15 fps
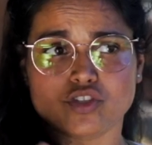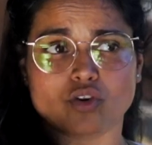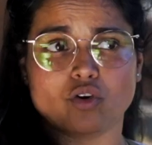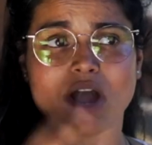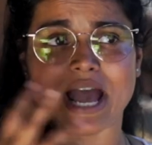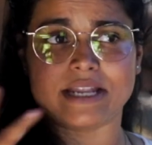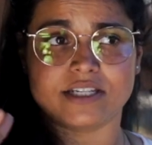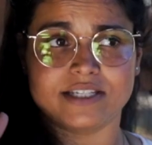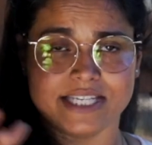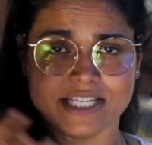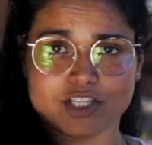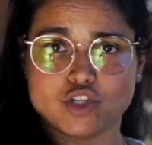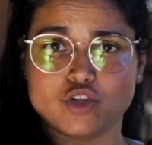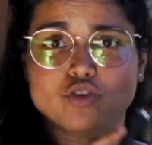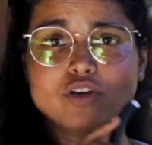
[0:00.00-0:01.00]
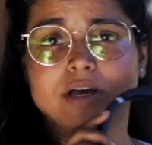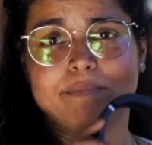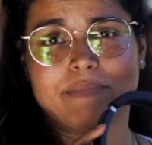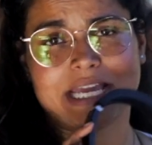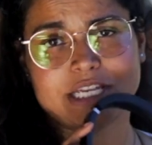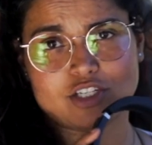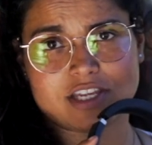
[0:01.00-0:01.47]
So these two
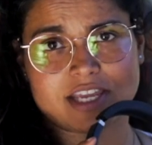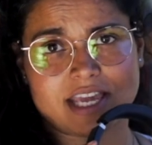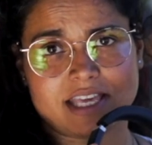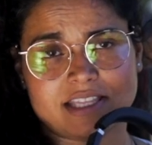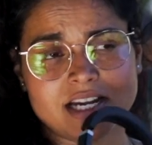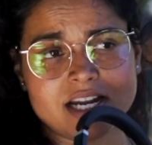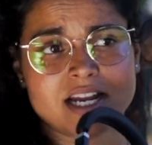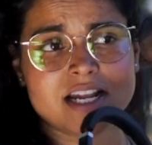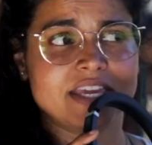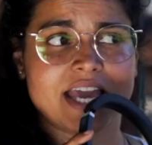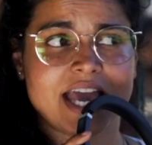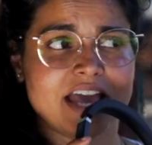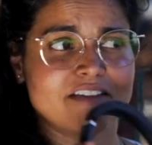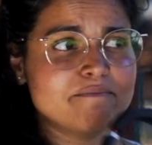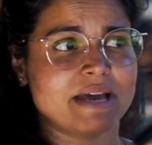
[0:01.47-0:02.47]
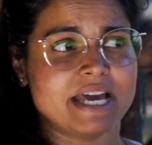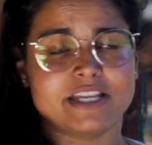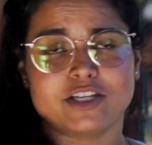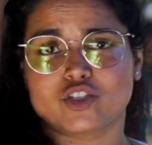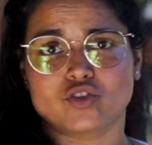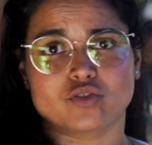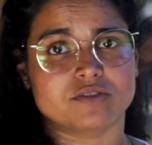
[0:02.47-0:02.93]
combined together, we have
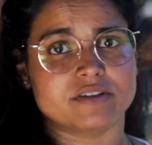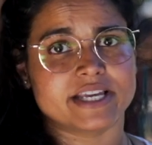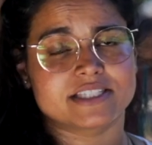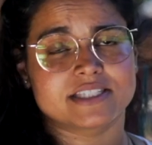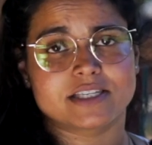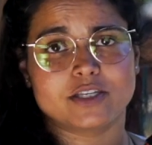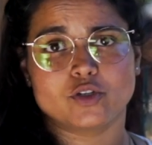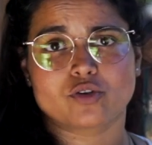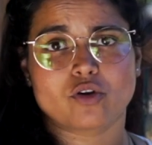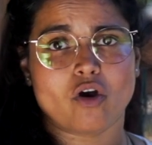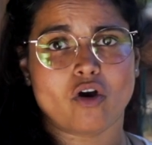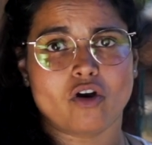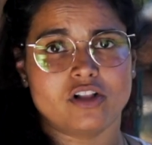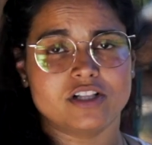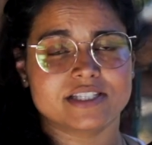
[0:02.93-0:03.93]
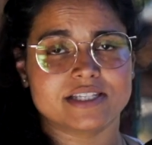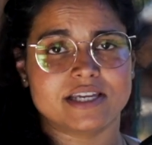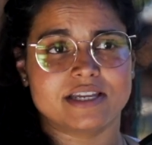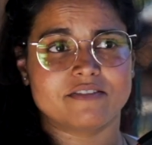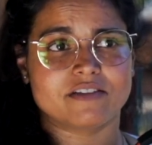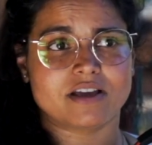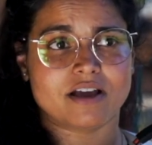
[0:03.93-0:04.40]
managed to execute calls in